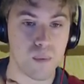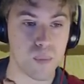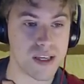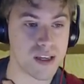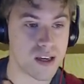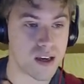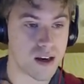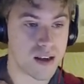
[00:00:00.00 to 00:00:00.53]

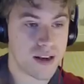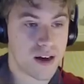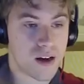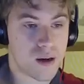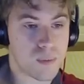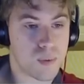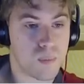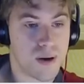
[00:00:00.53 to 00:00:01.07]
and we can clean
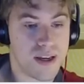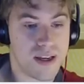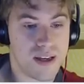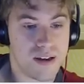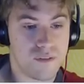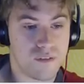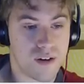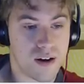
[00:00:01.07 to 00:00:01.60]
up
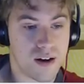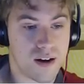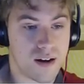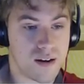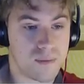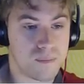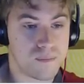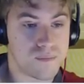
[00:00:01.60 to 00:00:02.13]
with...
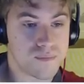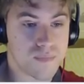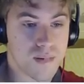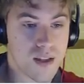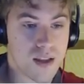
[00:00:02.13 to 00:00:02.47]
well,